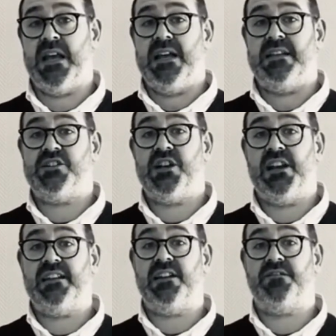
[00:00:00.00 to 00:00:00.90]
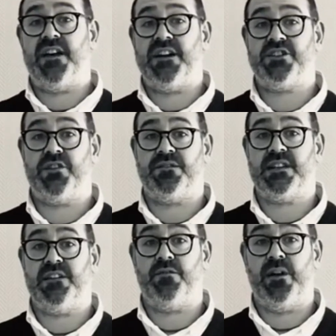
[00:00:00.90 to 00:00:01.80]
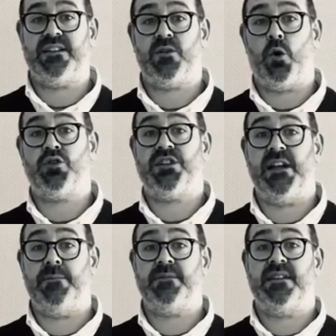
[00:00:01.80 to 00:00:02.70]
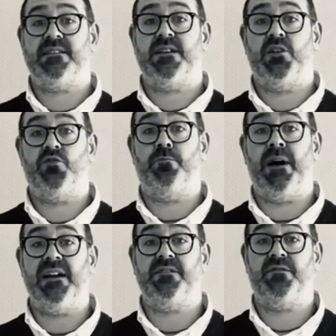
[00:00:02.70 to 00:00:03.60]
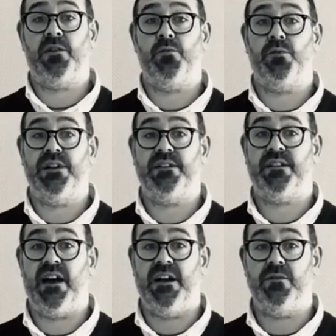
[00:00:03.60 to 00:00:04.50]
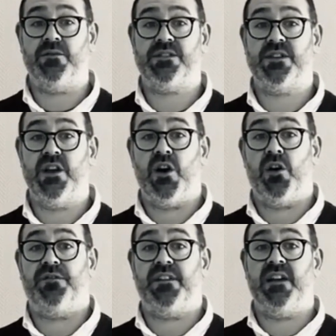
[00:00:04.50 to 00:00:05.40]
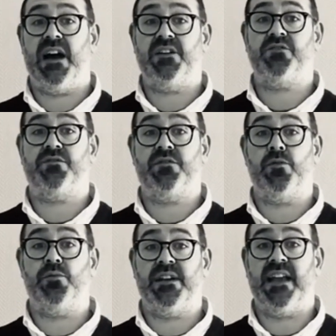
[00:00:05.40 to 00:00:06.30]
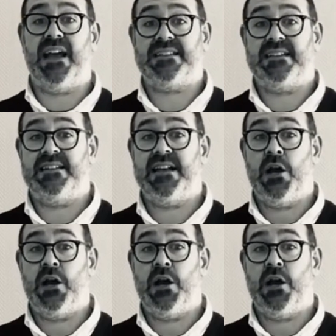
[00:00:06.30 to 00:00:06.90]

The chelating function of Safurex also enables it to bind fluoride ions of the hydrofluoric acid